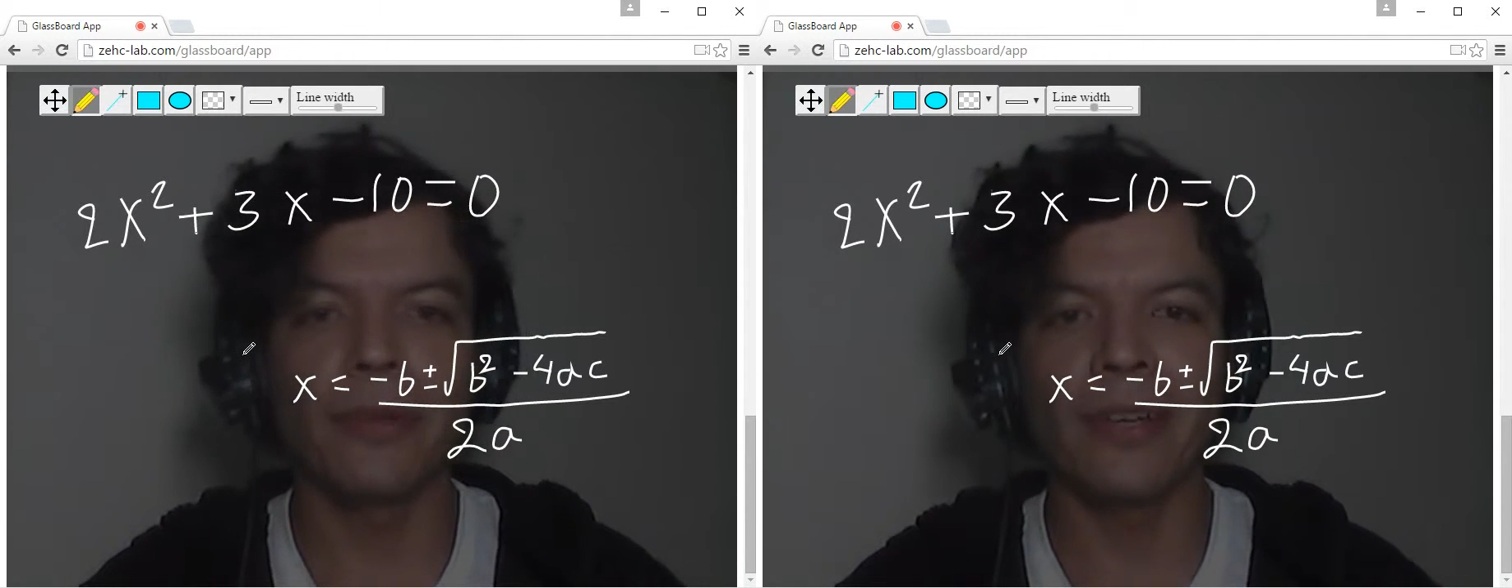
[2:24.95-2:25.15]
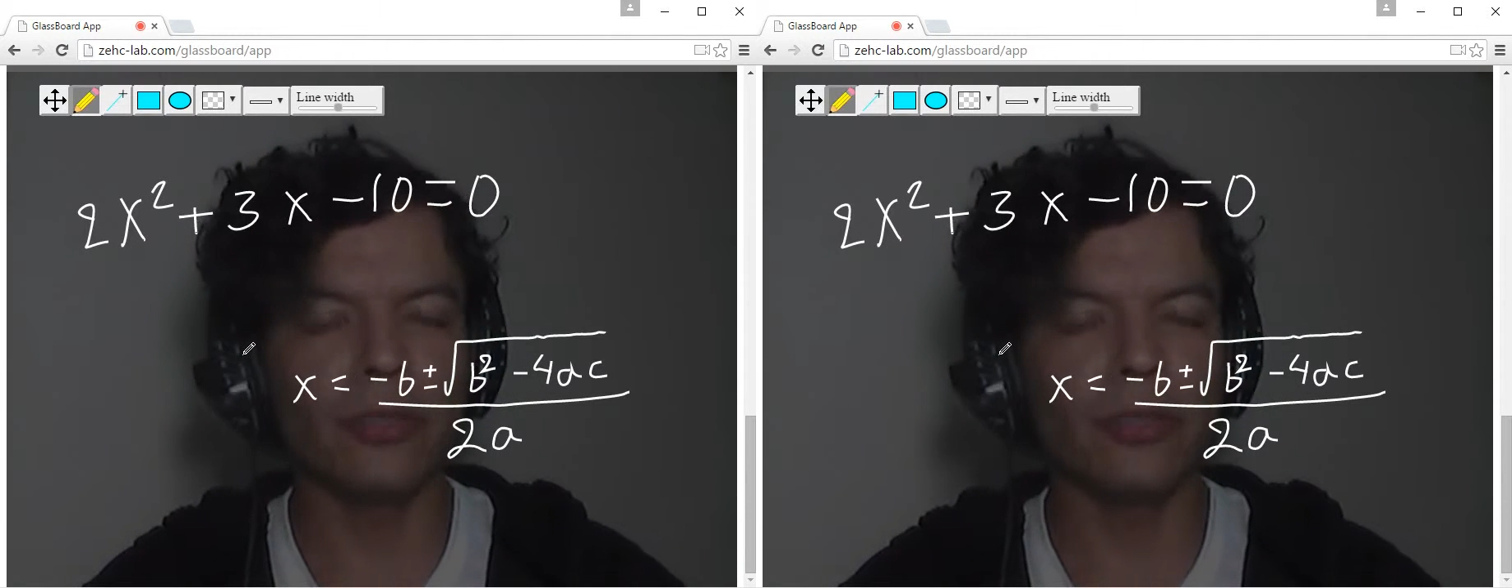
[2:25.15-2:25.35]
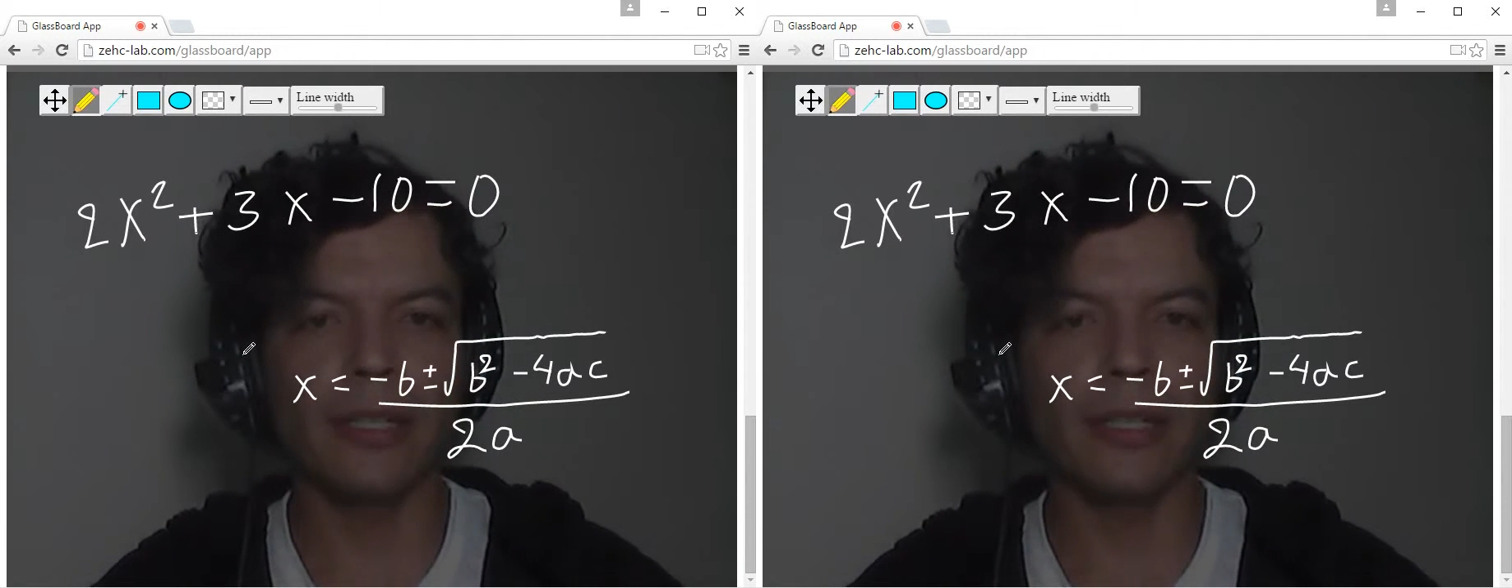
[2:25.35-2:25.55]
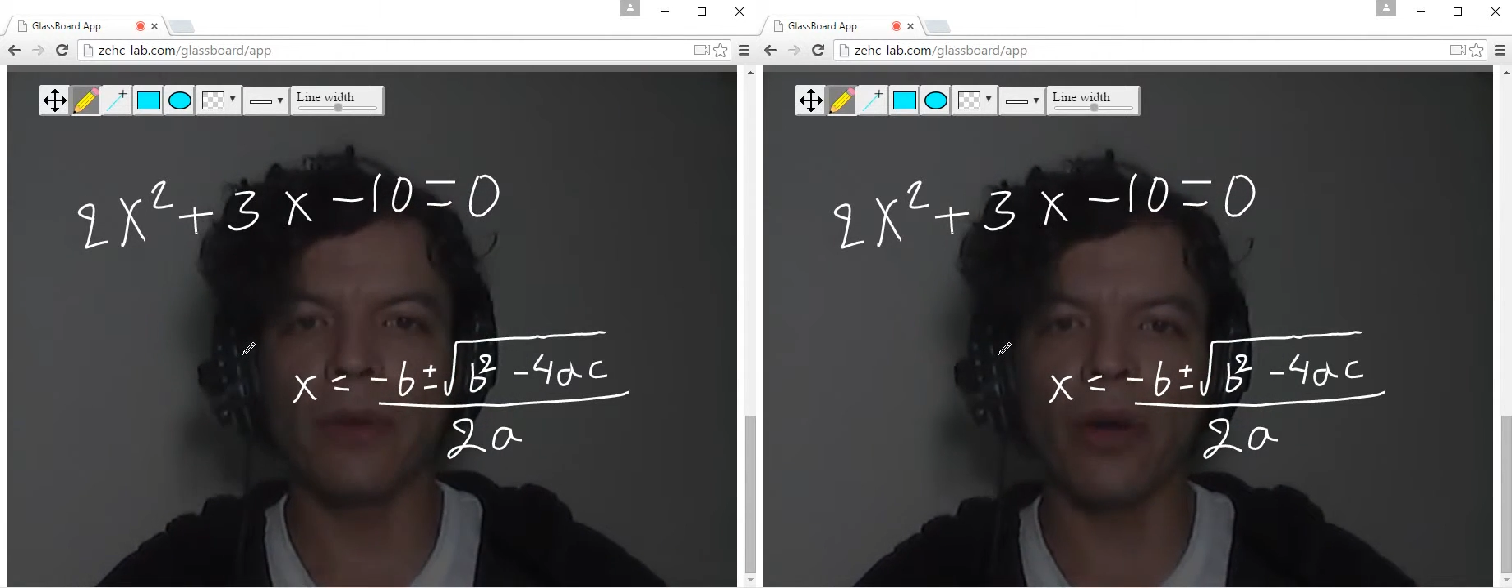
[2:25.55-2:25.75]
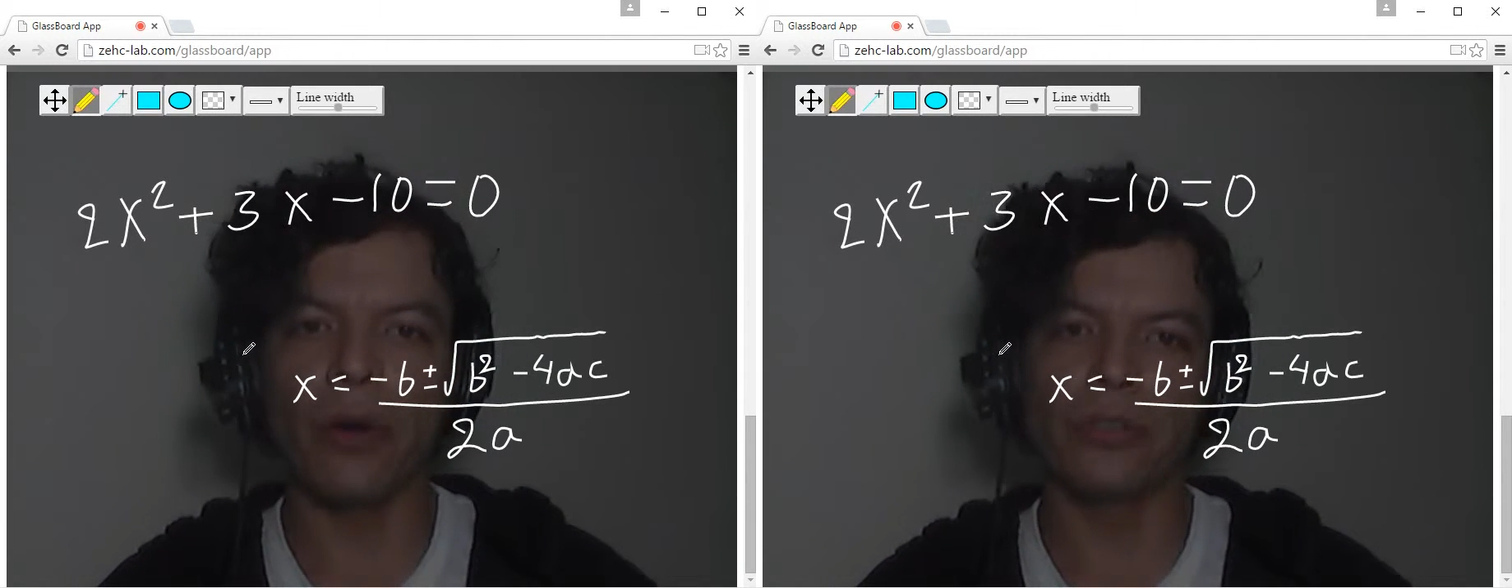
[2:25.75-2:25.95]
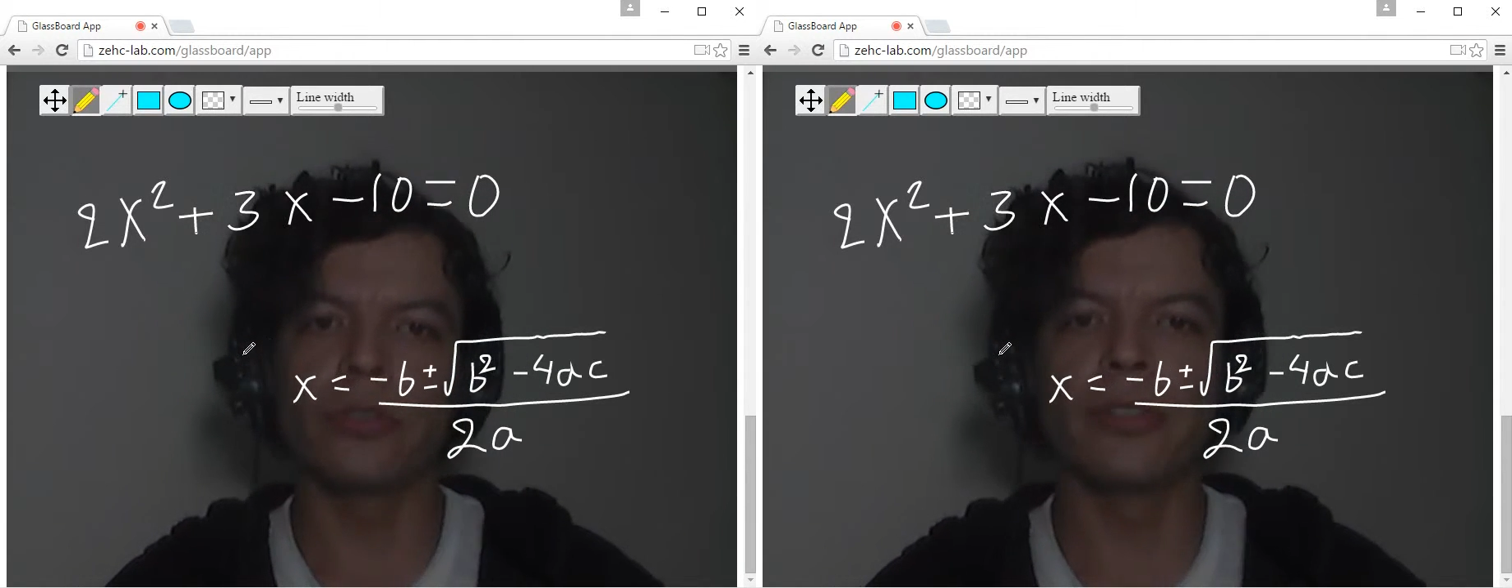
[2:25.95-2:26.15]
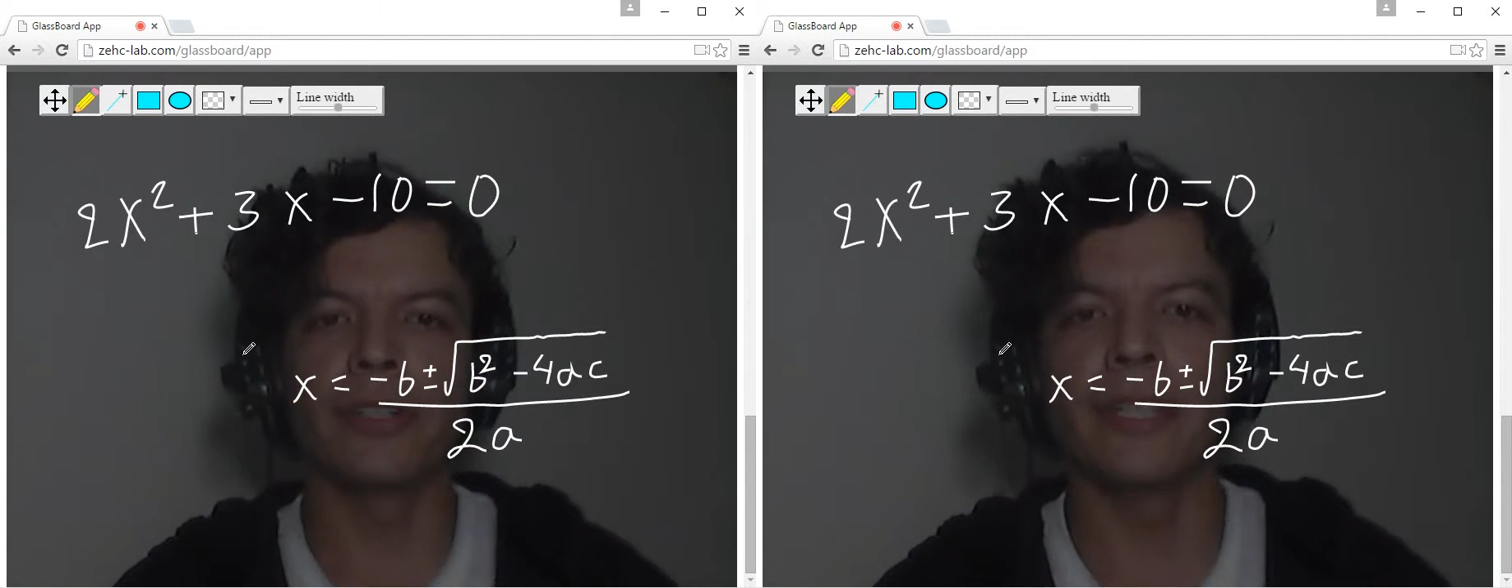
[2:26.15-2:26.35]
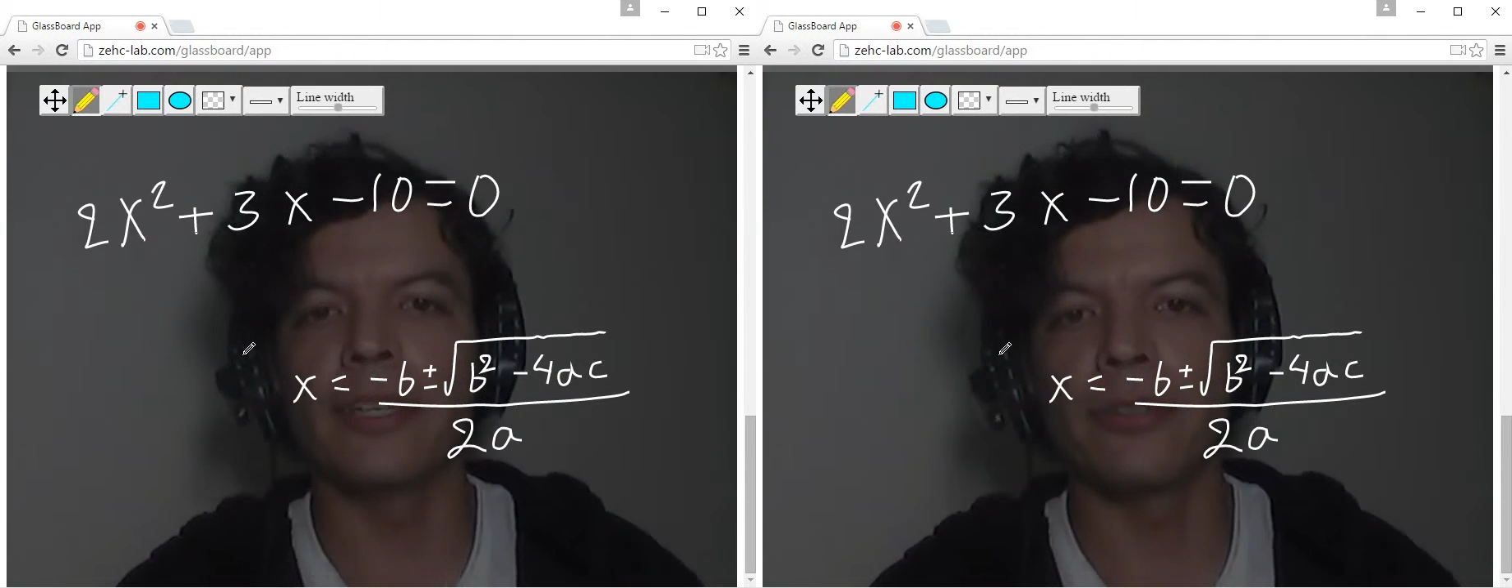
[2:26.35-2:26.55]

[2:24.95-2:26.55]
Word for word: and you can post your idea.